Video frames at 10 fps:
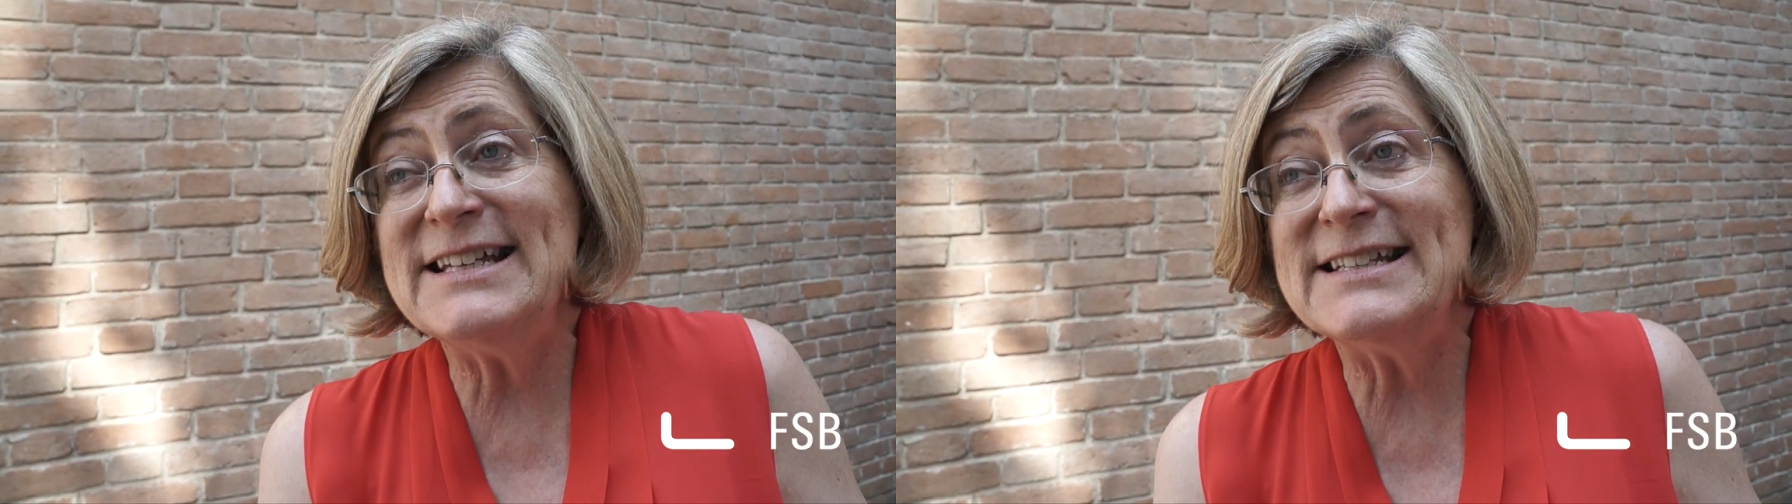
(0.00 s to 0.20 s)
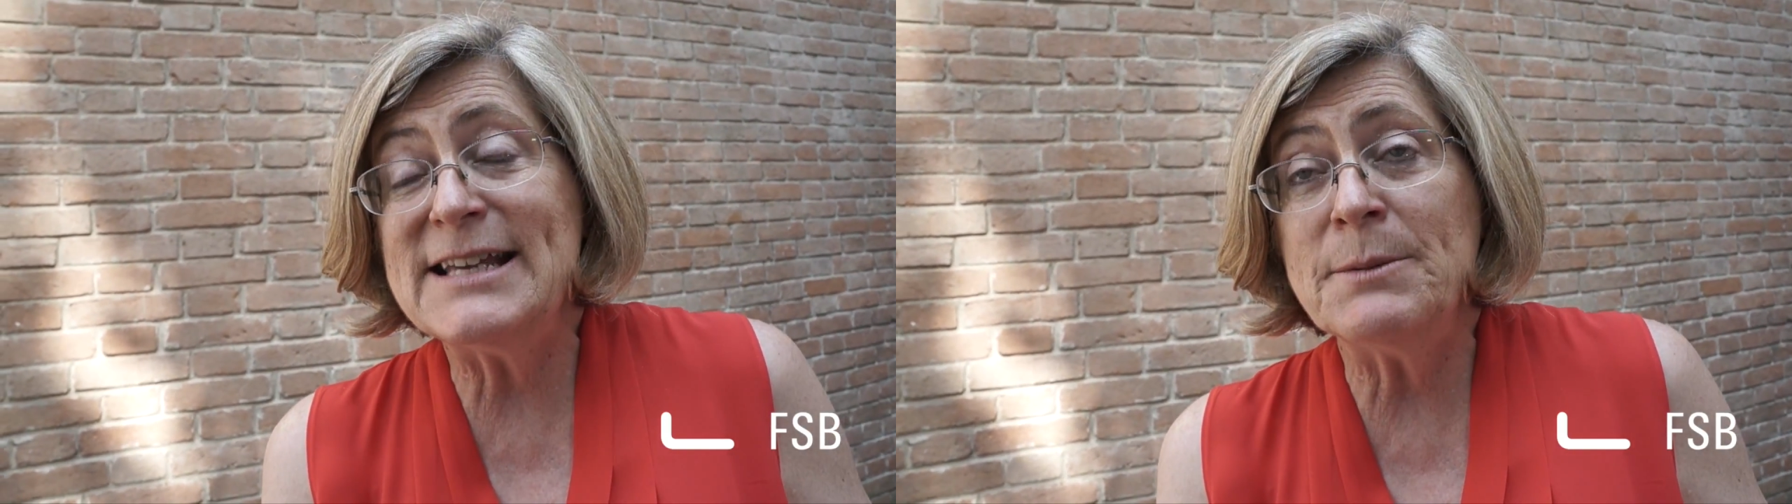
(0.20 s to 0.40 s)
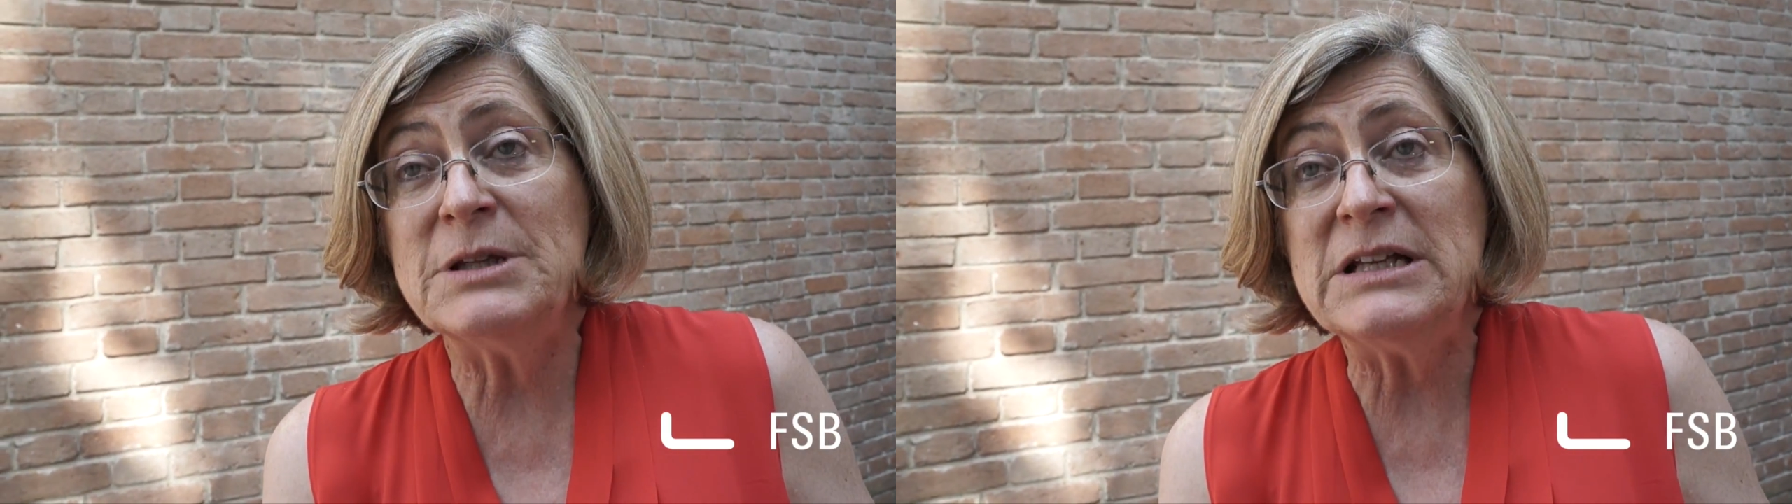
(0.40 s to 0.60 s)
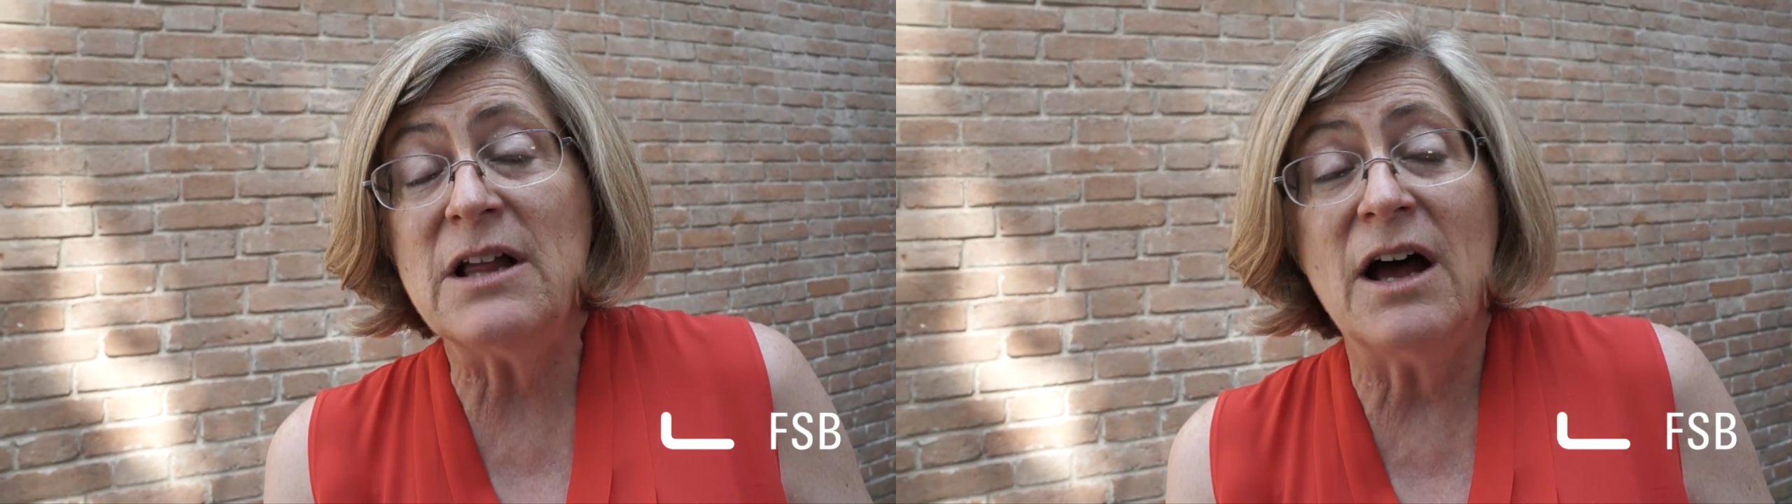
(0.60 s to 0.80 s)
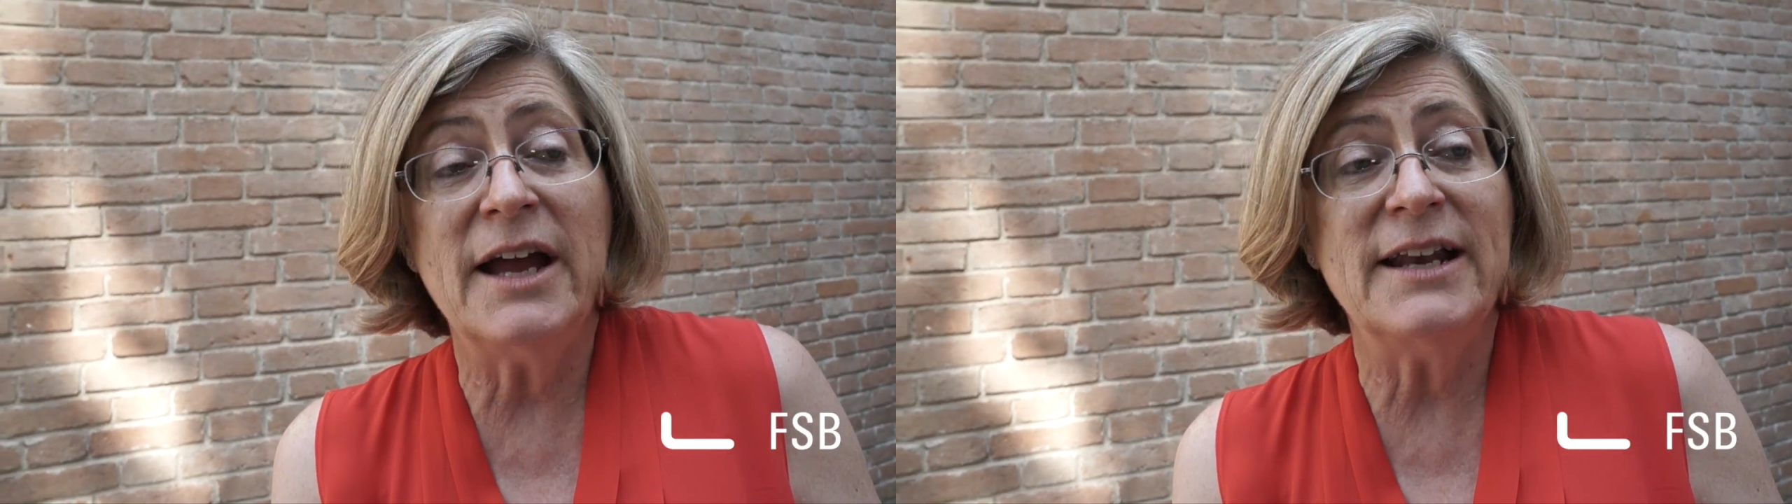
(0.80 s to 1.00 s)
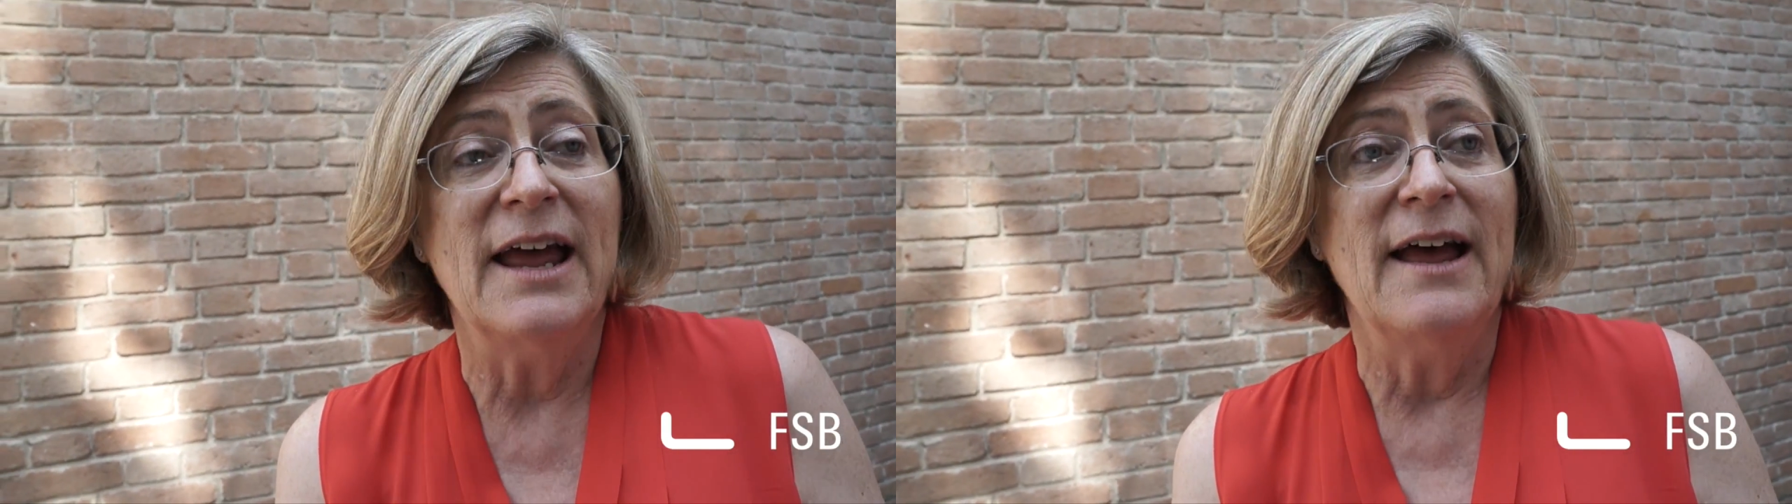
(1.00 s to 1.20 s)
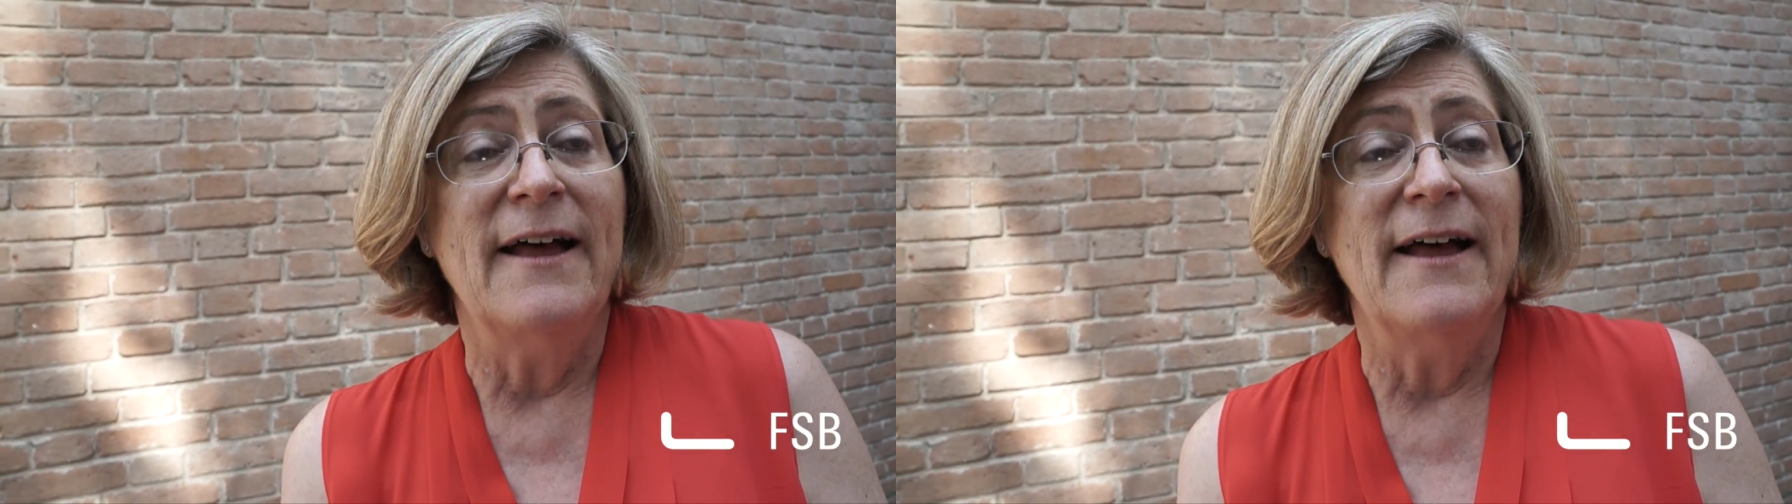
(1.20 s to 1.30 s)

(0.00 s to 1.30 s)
the assembly line,